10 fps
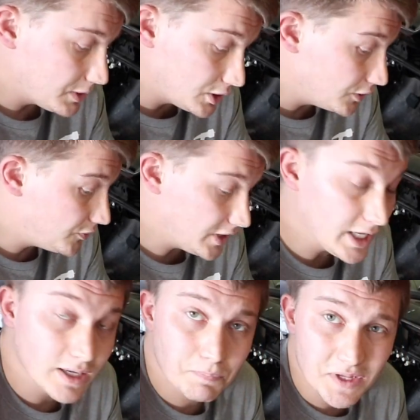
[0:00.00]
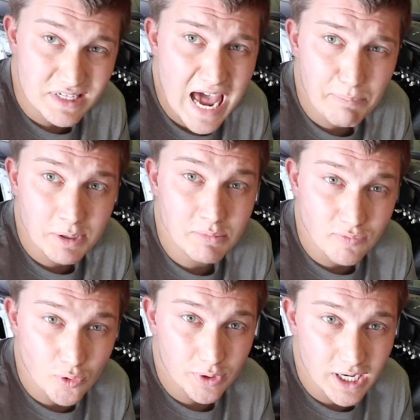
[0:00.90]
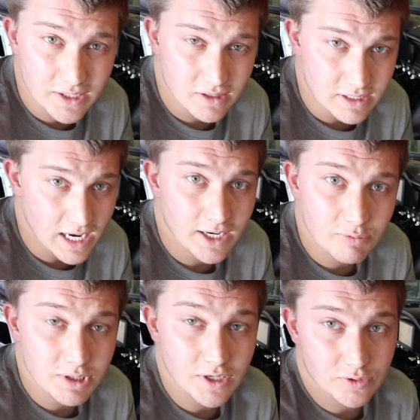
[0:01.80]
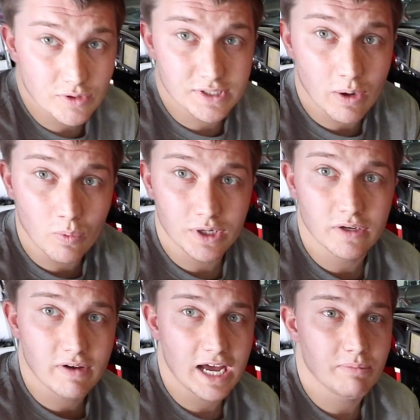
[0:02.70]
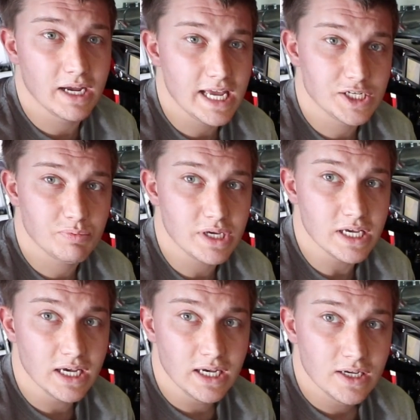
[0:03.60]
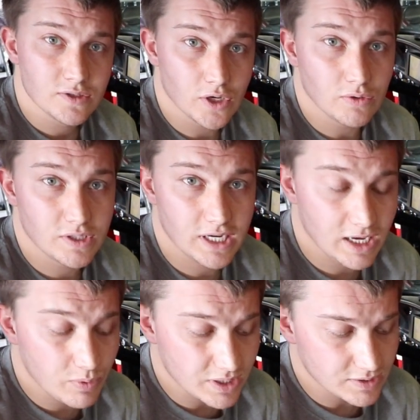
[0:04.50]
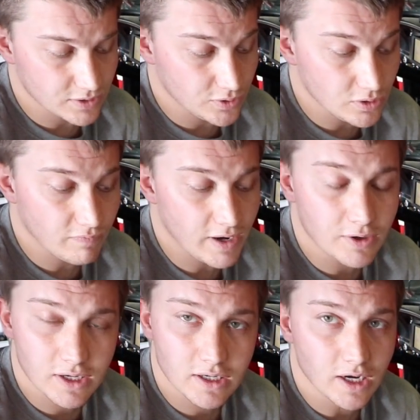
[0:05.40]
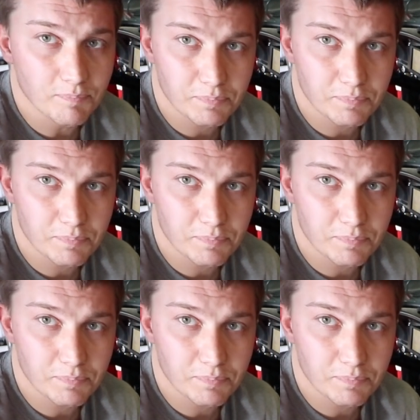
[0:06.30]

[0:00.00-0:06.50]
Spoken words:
Good thing this happened before we got to the dyno, because or else I wouldn't have had my HP. So today we can still tune the Falcon.